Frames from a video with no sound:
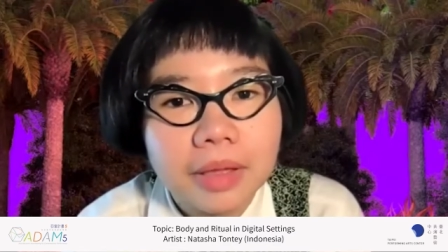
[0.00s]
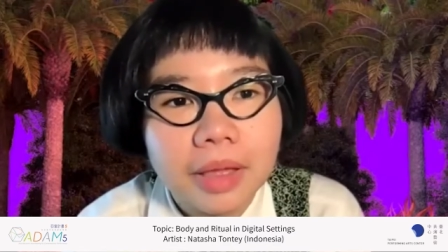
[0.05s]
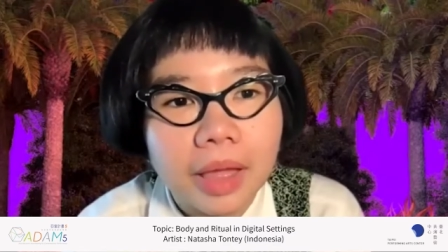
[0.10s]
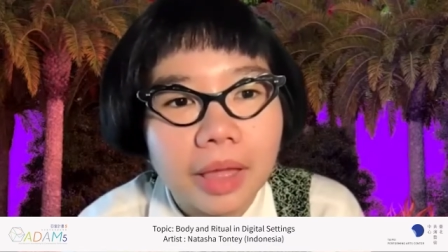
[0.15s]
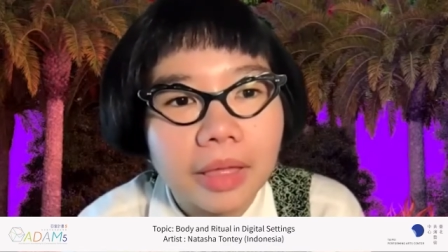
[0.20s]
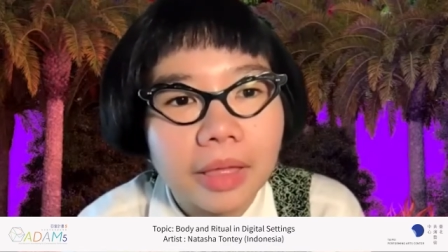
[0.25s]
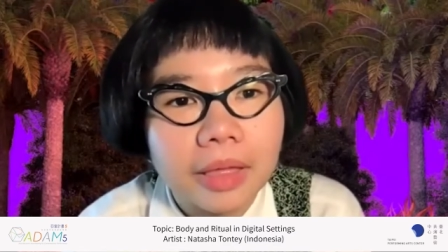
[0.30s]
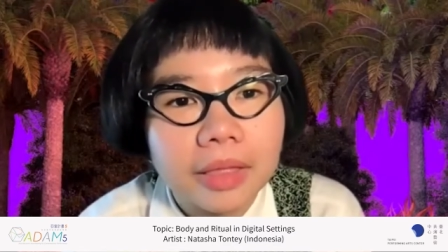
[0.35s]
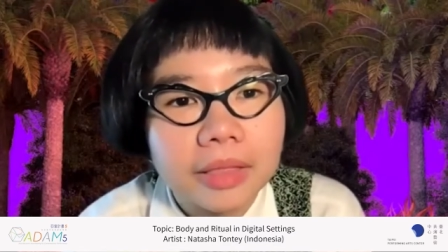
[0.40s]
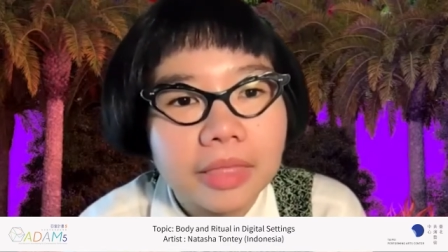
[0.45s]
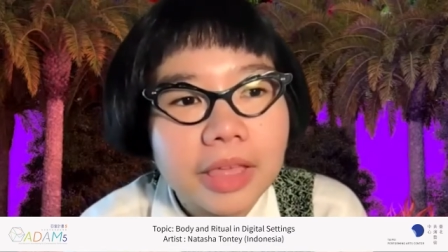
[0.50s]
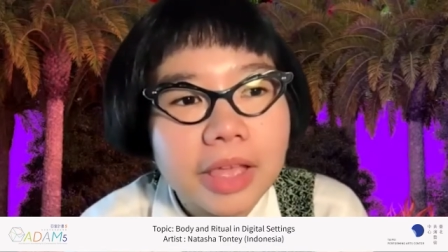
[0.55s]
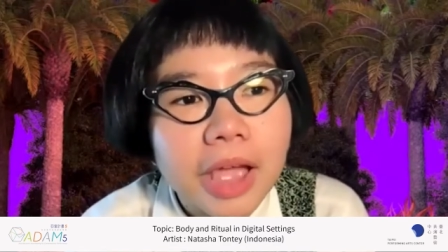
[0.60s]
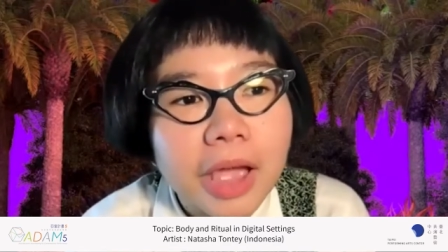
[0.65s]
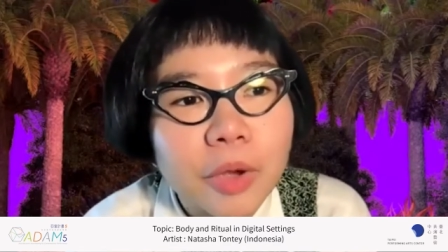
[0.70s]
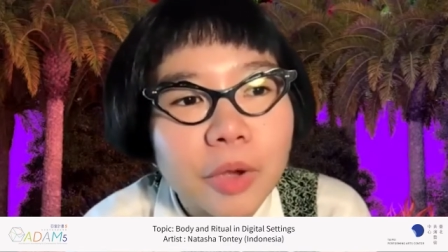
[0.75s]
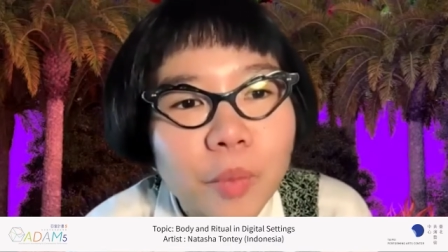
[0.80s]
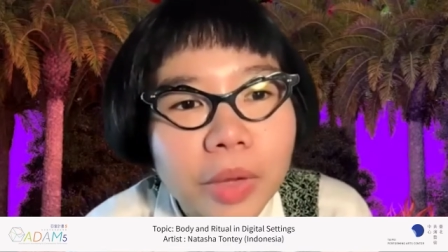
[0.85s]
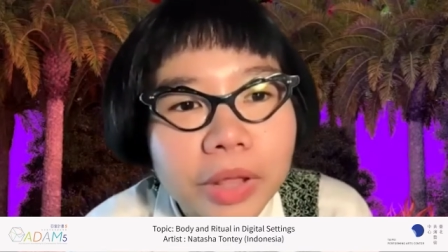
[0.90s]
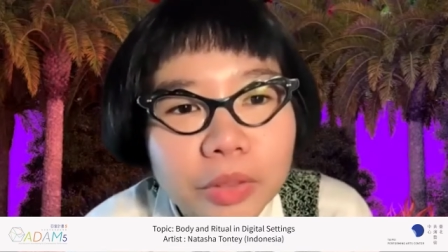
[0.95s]
I think
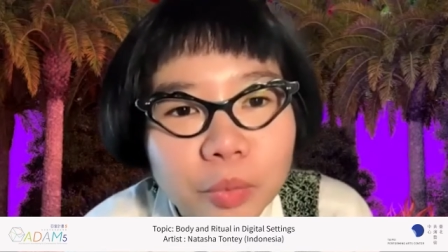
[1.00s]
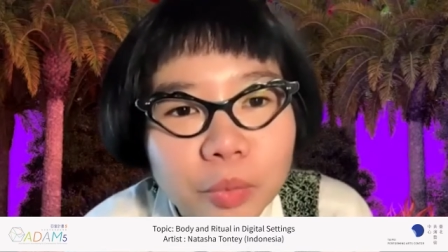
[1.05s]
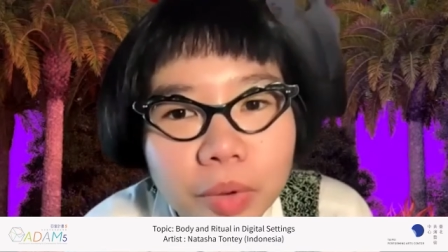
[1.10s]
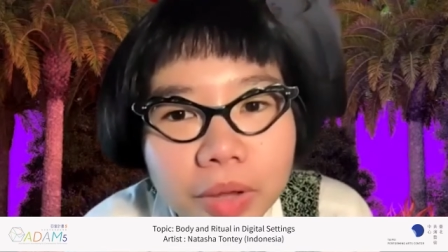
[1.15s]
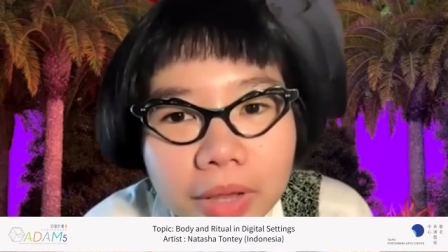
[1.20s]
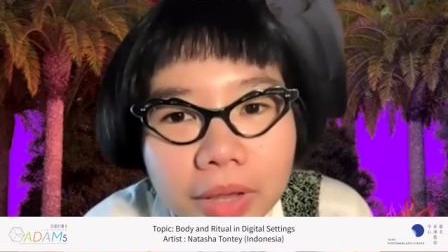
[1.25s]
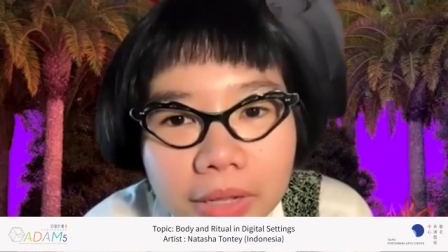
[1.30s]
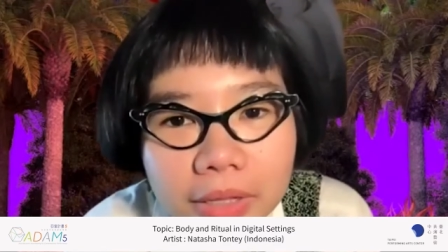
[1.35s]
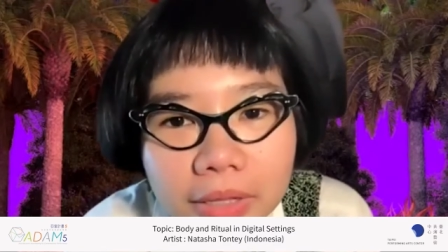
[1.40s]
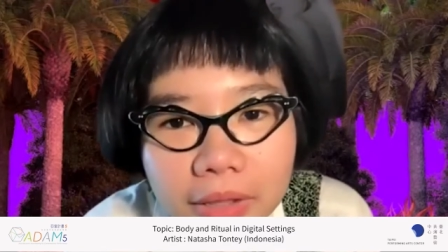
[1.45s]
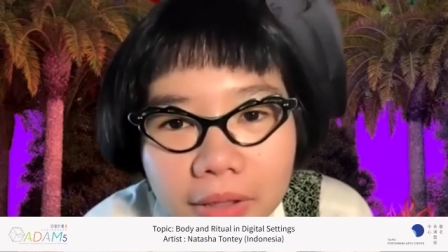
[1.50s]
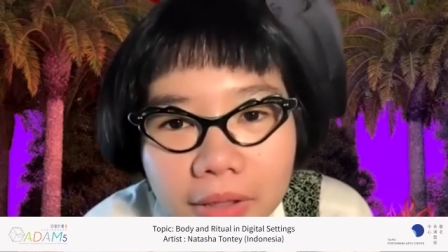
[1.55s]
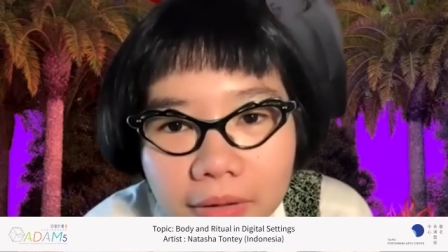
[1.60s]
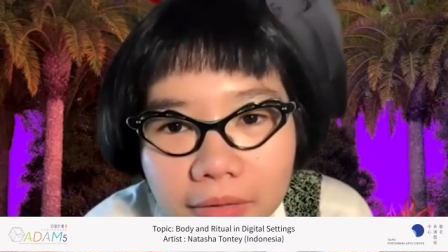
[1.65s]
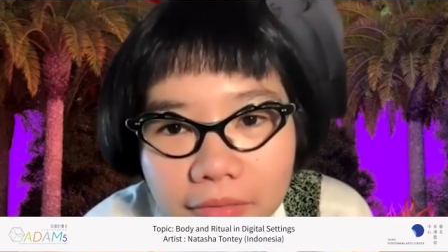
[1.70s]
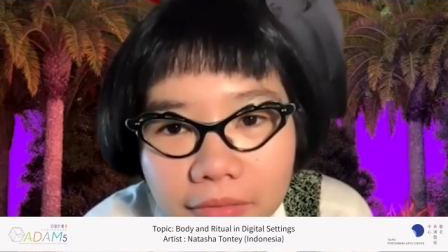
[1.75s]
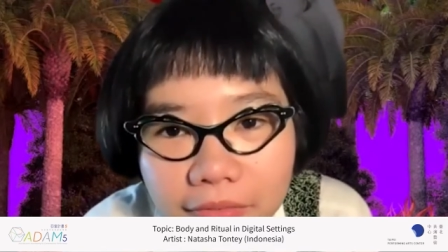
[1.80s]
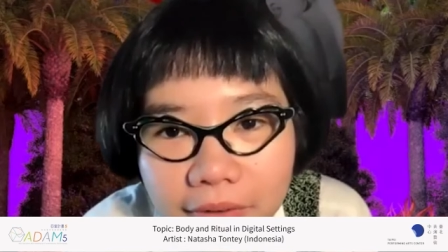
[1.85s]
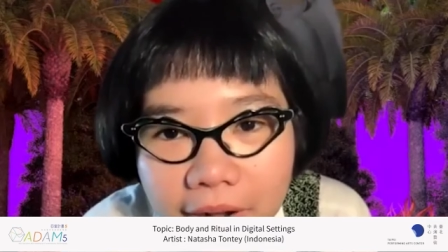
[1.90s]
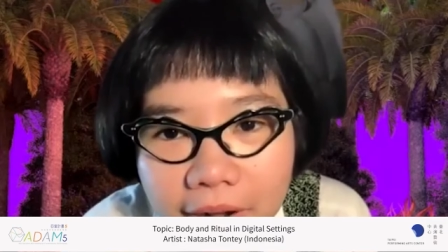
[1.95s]
I went with
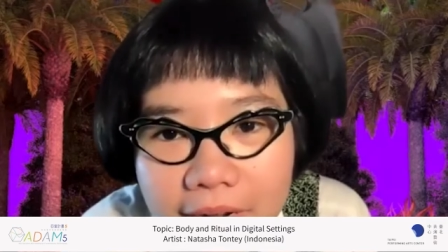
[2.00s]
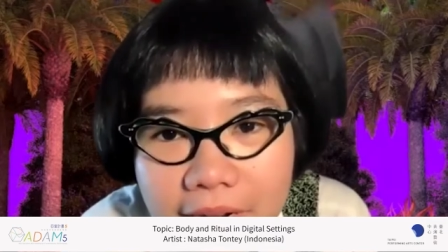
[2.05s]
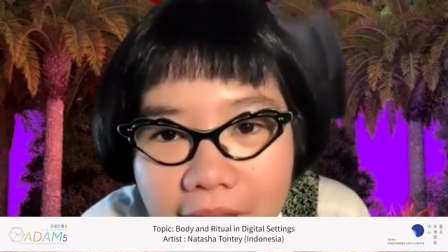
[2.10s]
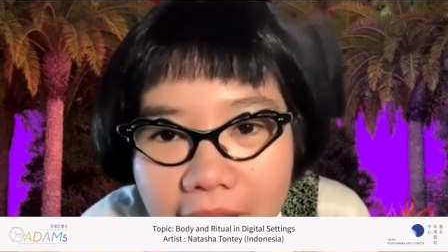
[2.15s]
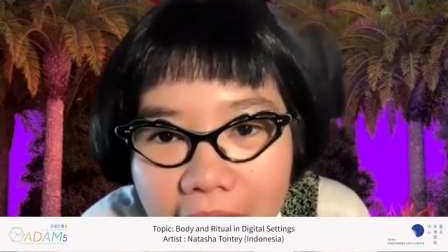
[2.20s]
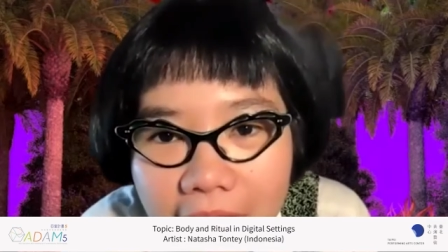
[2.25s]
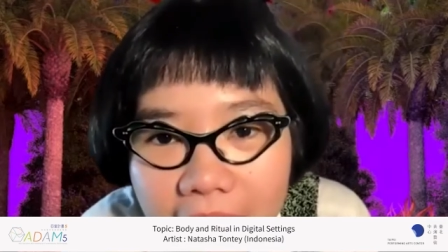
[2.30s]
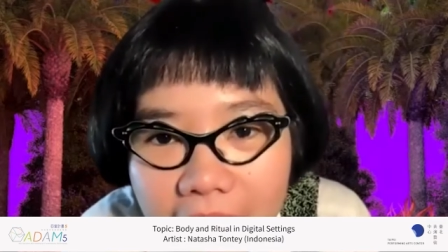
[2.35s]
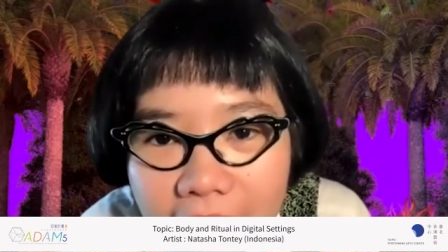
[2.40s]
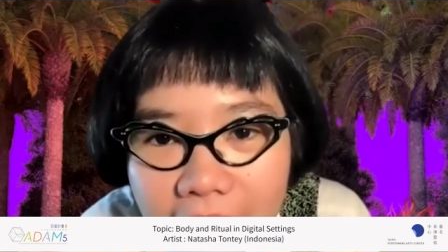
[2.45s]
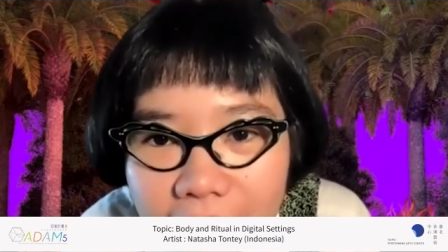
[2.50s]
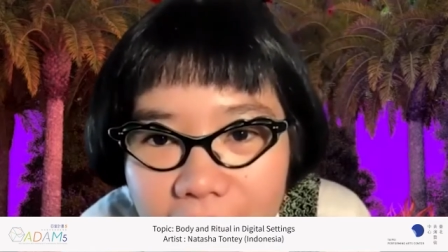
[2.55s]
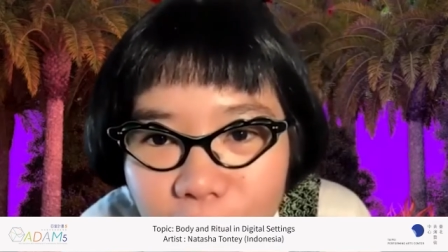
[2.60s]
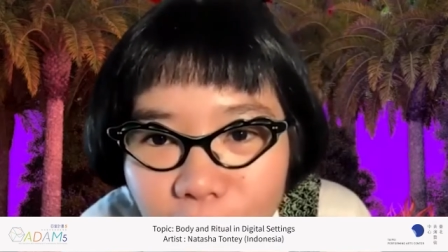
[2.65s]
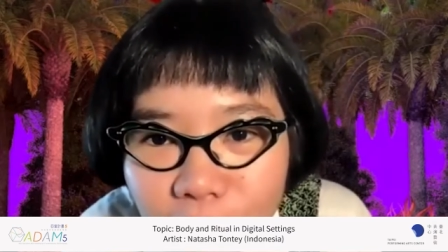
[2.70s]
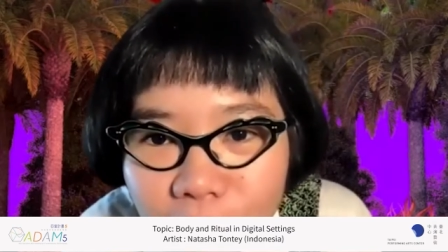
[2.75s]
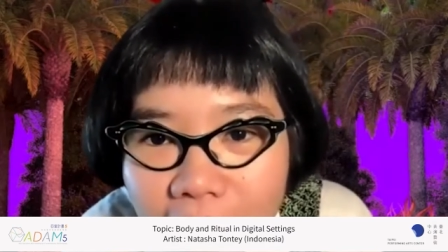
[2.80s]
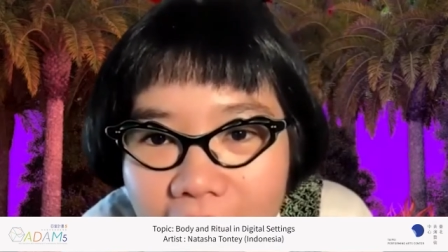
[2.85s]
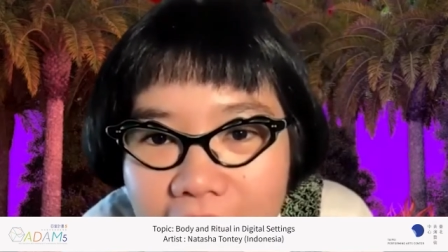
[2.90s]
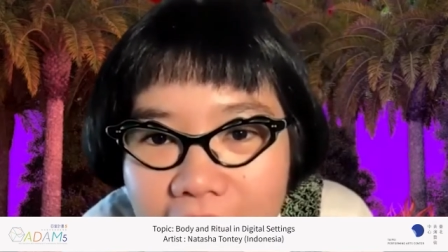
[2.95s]
Freddy and
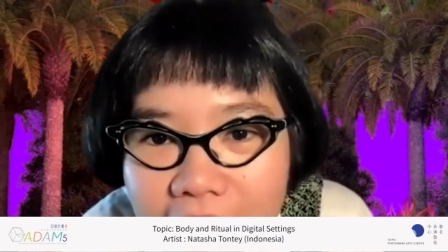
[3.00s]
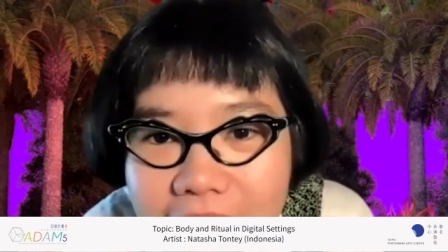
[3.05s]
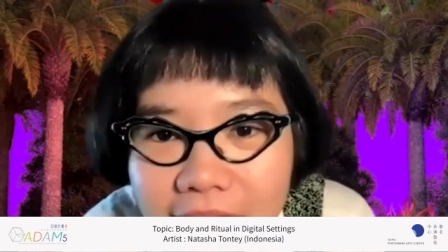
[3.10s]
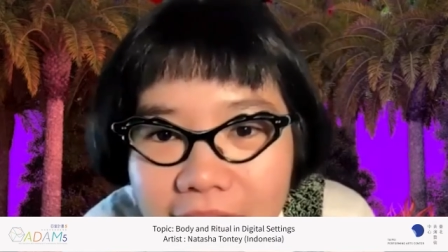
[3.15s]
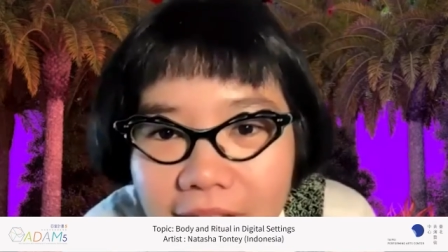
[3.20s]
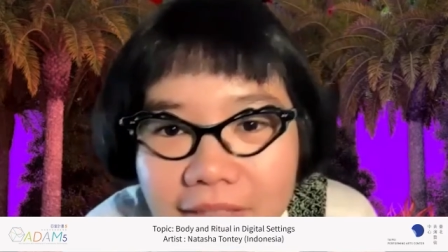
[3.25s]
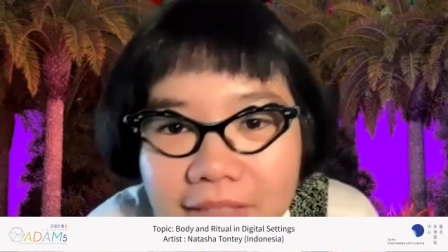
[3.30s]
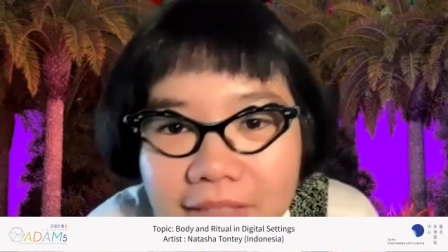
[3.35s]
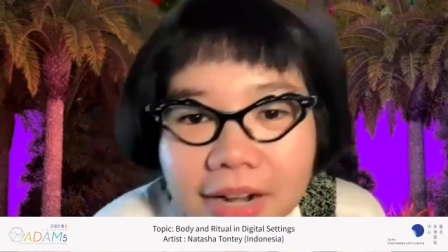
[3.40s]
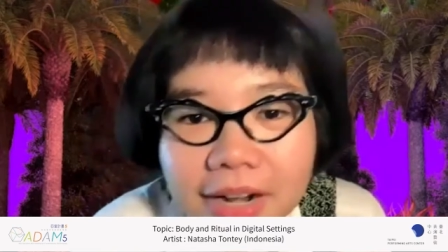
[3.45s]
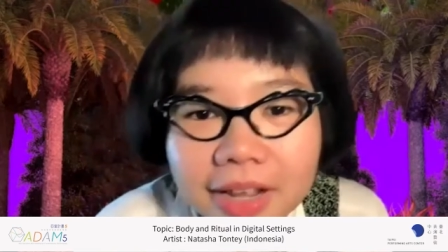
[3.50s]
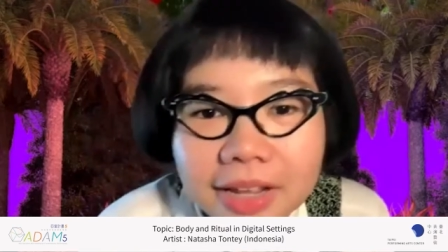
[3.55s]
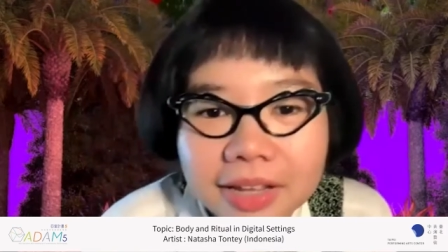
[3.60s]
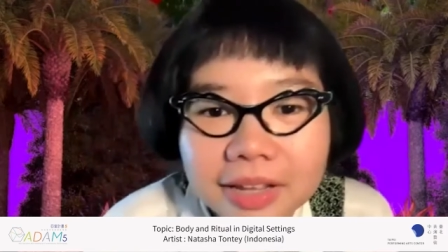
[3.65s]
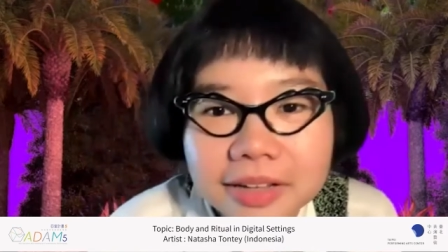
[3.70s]
Tonas Andre.